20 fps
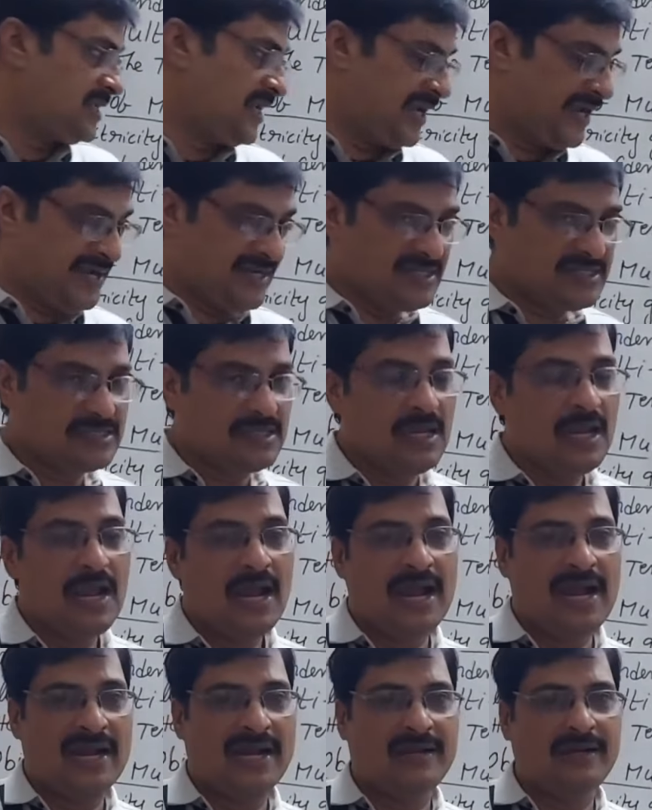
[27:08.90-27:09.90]
states,
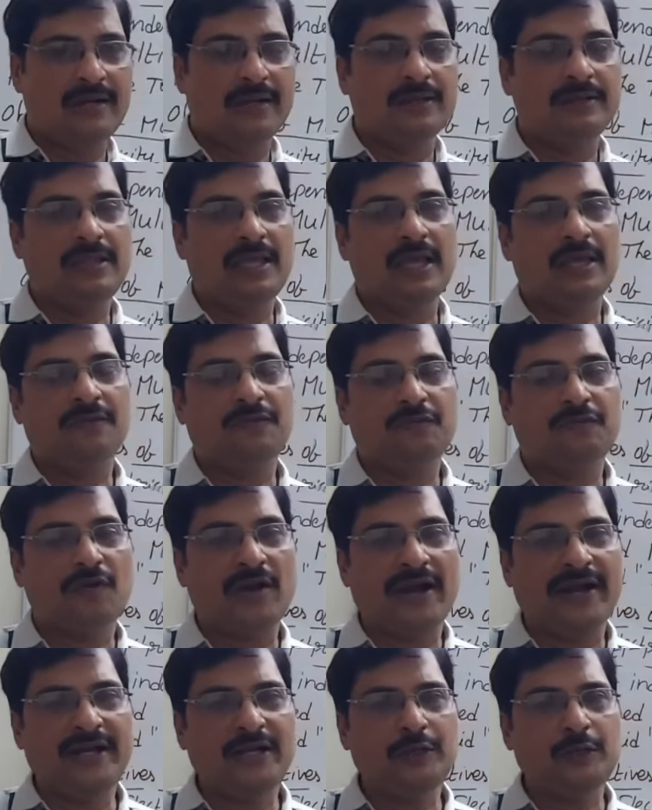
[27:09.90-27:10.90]
and they are
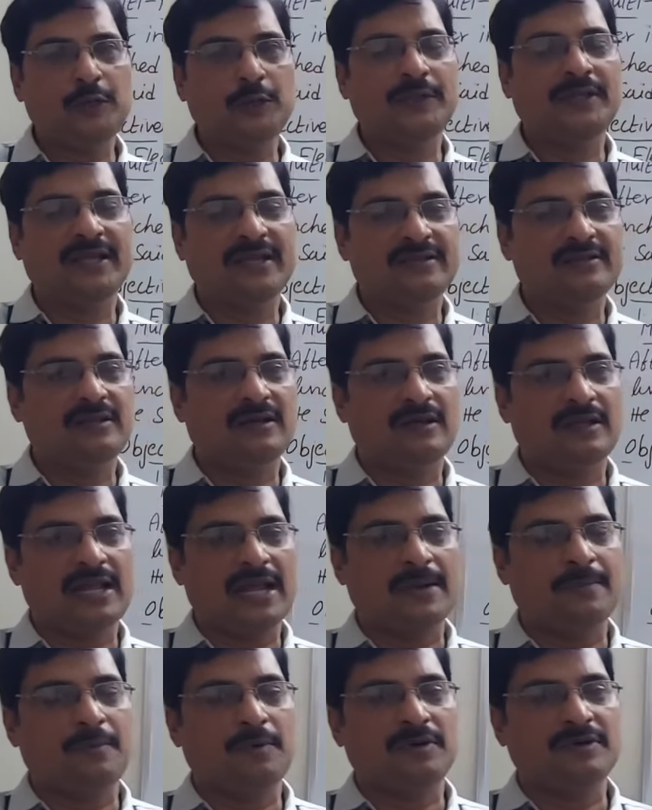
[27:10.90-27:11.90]
fight together
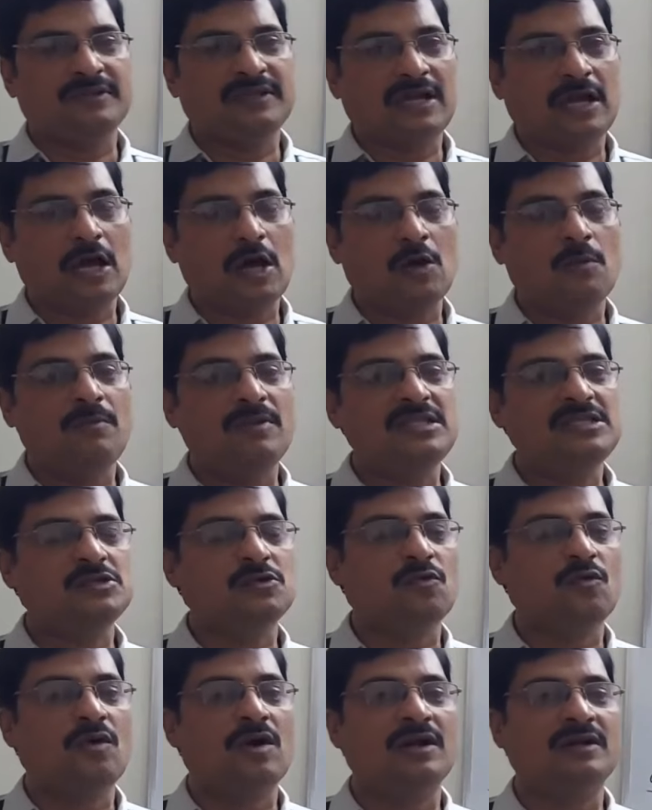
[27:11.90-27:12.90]
about the how much
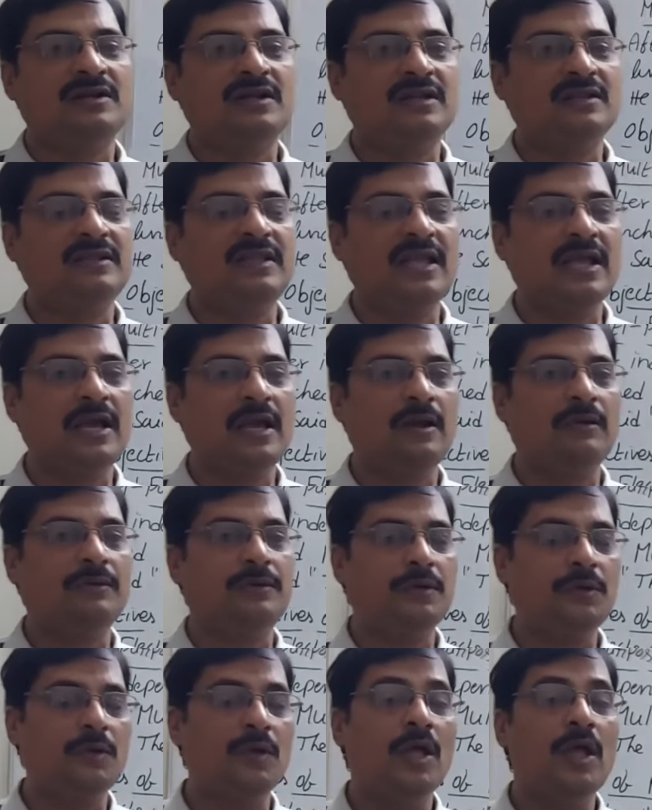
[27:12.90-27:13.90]
water they
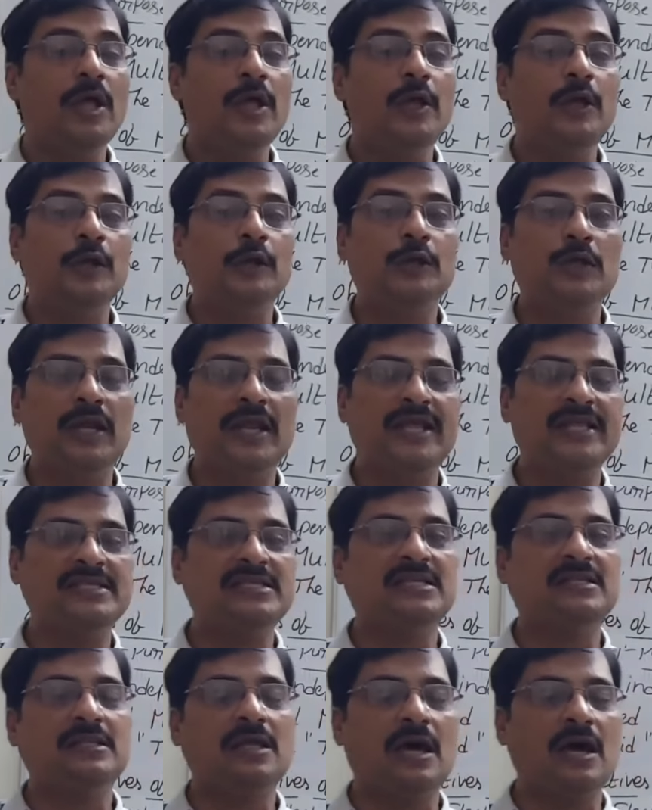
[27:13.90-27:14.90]
have to
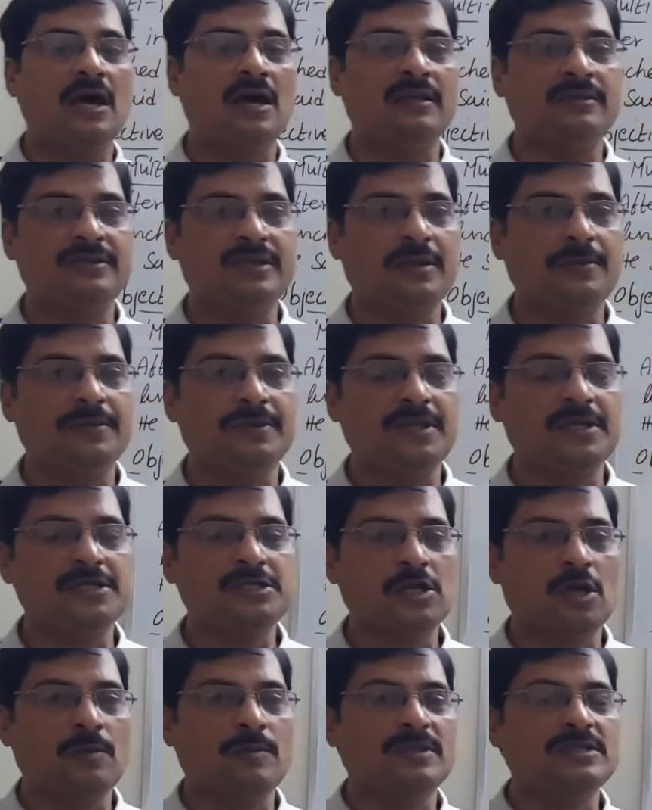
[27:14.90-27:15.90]
utilize in the Andhra
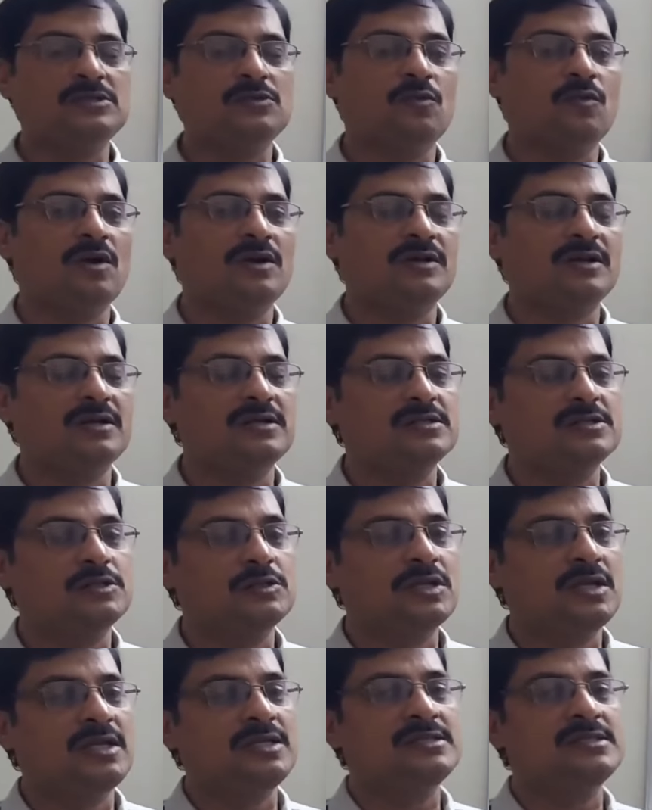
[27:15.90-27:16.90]
Pradesh, how much water is
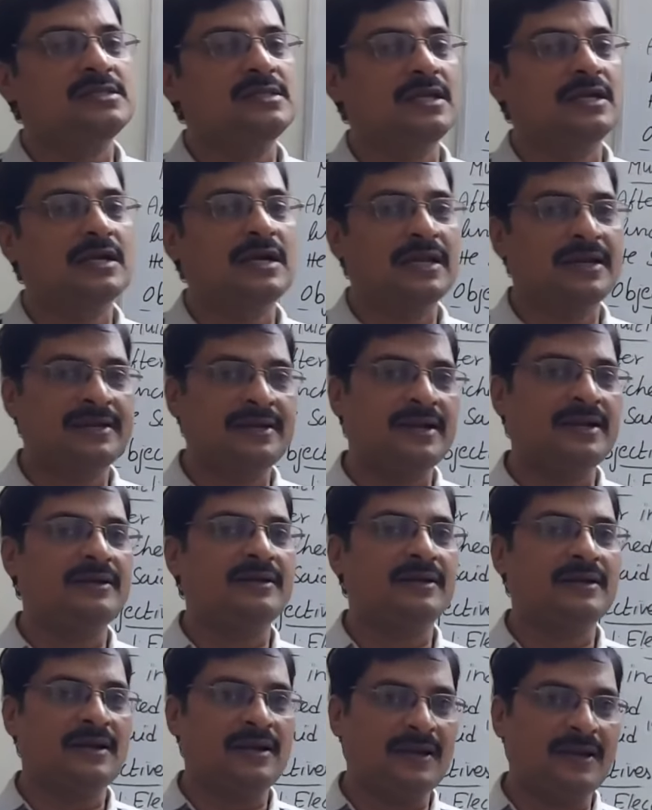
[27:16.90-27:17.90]
utilized in the
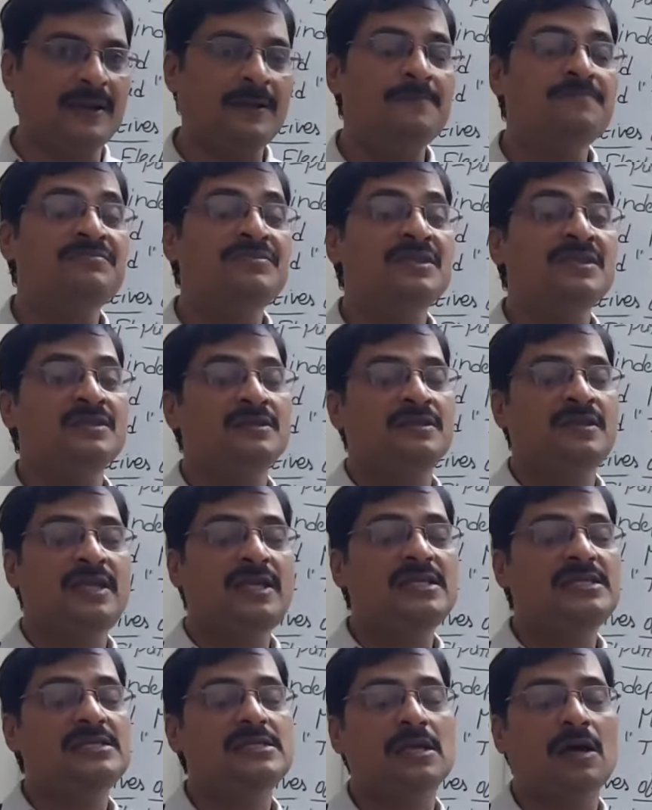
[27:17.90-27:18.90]
Karnataka.
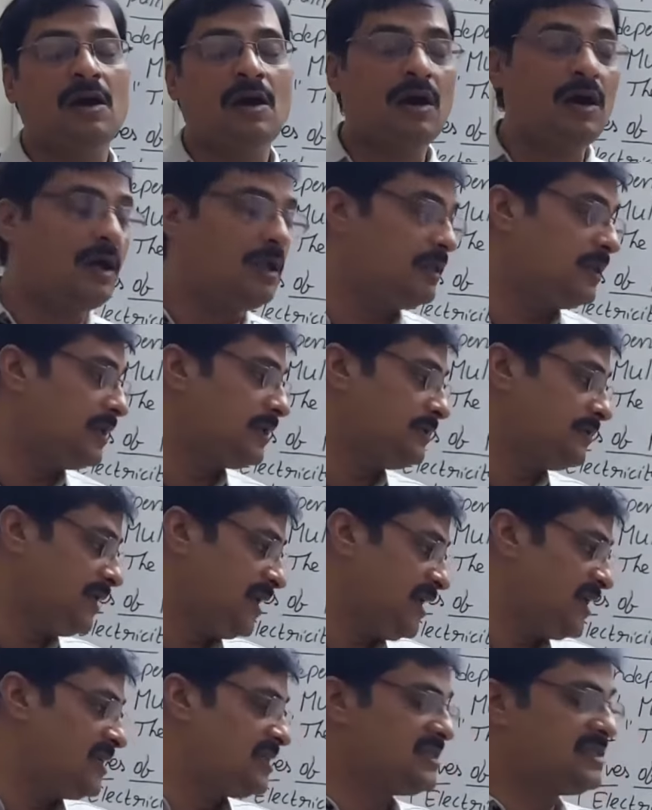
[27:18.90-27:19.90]
These all the
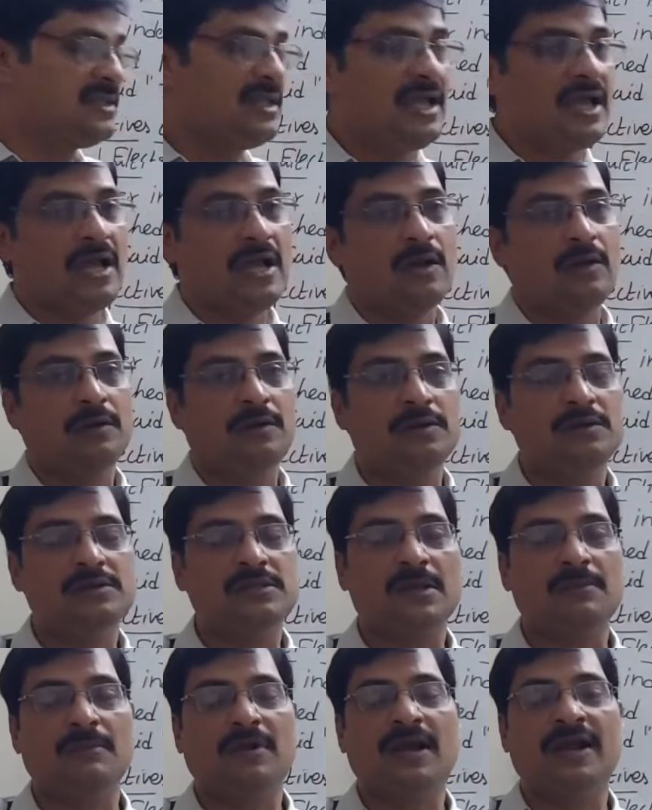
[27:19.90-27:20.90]
things they have to
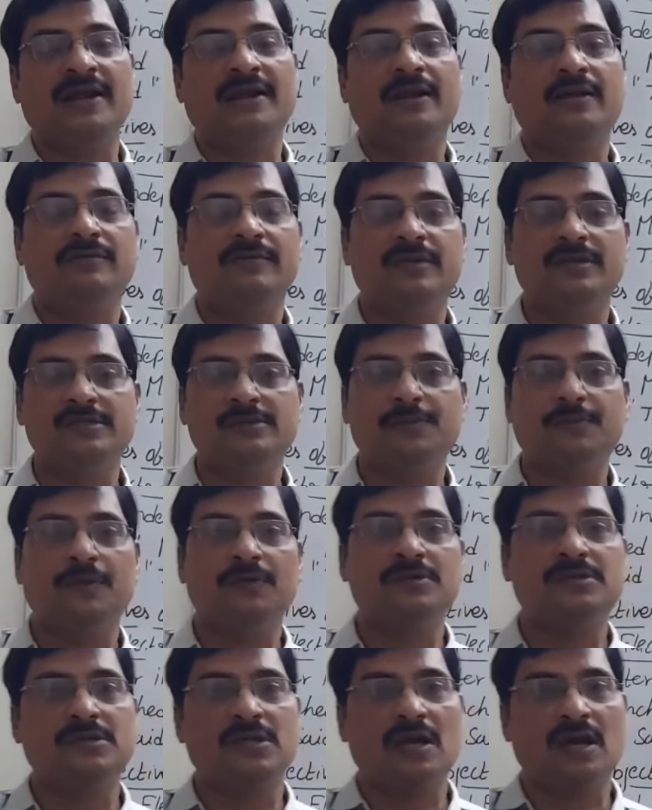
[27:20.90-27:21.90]
some kind of
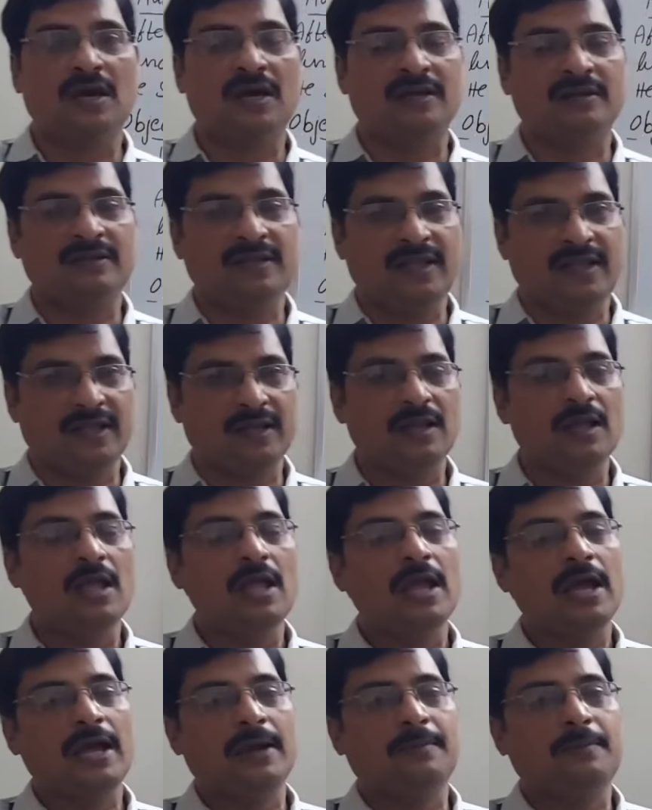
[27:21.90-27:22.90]
disputes are there
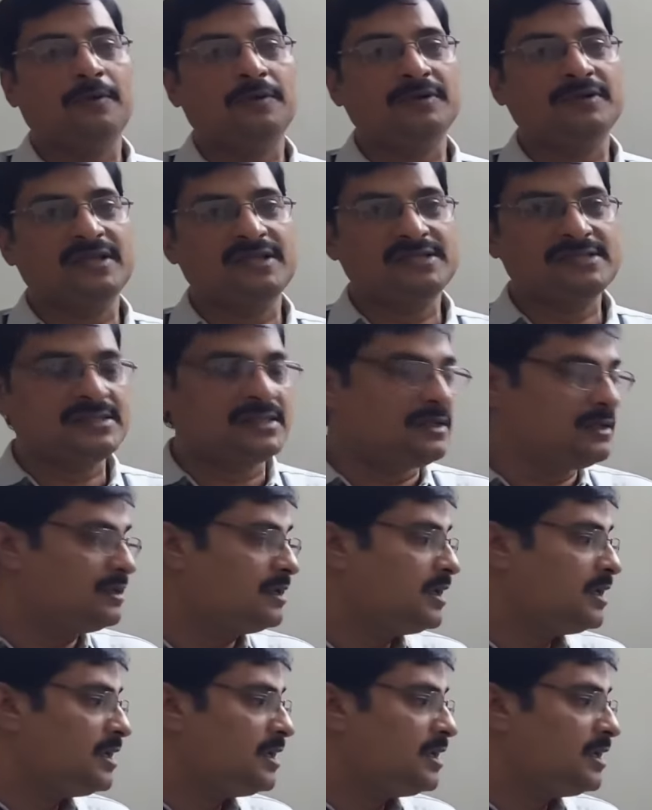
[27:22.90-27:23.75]
about this